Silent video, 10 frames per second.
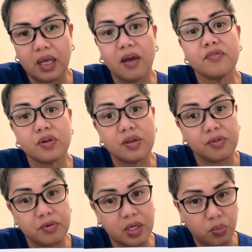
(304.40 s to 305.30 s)
every
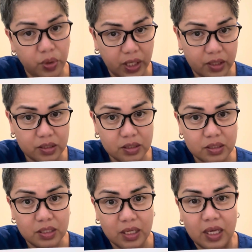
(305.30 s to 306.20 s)
3
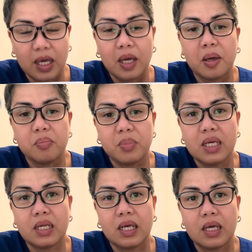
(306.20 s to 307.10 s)
weeks,
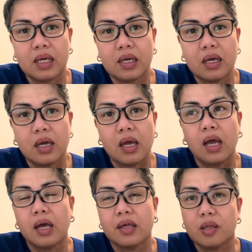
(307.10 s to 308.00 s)
meaning
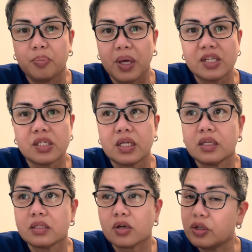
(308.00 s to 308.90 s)
the
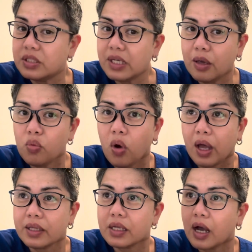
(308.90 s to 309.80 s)
patient on day
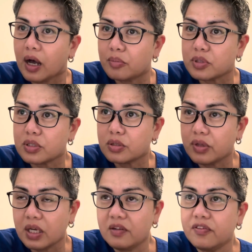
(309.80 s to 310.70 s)
1 comes to
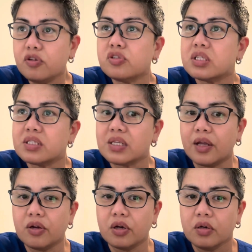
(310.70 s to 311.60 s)
the infusion
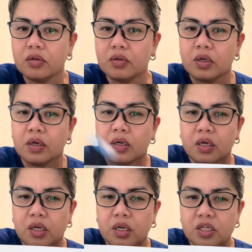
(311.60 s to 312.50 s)
center.
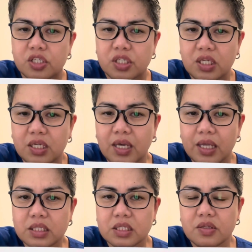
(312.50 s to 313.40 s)
She
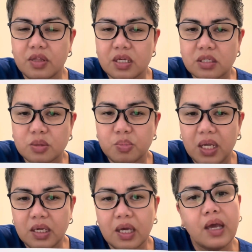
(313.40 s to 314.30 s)
gets this
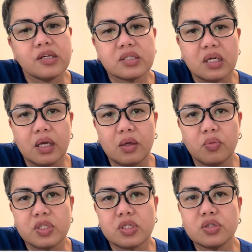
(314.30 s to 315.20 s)
medication,
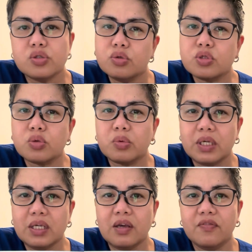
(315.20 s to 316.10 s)
which is
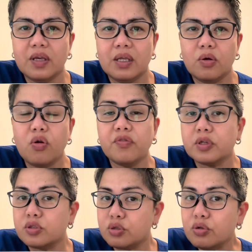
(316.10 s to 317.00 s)
usually given over
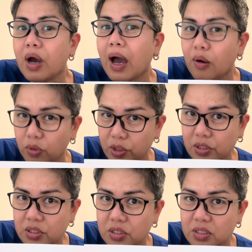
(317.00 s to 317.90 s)
2
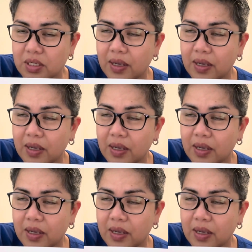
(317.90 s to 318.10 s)
hours.